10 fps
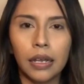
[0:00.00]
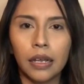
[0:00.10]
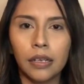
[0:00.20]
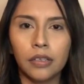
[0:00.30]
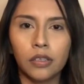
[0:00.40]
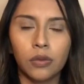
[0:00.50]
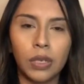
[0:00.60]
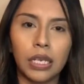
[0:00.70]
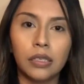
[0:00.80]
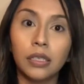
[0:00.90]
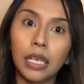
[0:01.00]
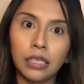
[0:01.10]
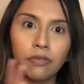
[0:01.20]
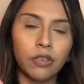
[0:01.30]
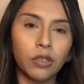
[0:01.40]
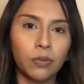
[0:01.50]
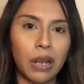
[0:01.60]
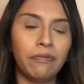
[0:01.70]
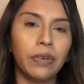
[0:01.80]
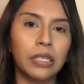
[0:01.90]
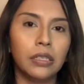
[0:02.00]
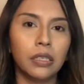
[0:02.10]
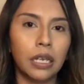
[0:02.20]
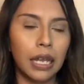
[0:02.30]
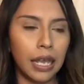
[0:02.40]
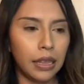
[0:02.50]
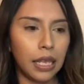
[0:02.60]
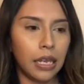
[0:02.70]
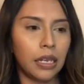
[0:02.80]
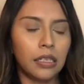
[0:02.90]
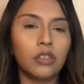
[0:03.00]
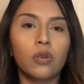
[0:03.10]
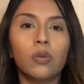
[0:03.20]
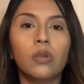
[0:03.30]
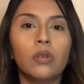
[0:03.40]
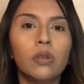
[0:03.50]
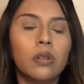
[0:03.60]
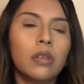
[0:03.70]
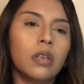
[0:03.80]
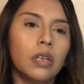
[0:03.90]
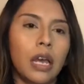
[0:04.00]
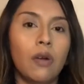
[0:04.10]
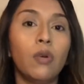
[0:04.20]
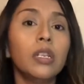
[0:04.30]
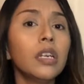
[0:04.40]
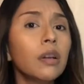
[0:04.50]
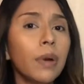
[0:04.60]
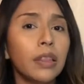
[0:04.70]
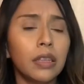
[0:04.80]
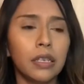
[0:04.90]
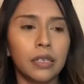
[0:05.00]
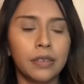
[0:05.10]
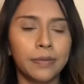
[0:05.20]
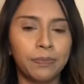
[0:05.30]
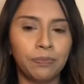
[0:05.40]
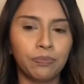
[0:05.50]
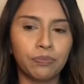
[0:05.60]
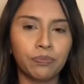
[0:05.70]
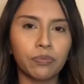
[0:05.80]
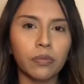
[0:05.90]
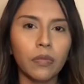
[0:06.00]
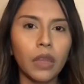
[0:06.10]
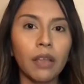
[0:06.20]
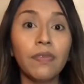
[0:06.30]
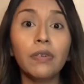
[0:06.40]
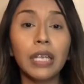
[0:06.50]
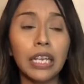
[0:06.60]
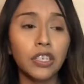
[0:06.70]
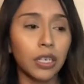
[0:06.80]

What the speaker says: so yes, that's for reference. And then so I want to talk about the foundation I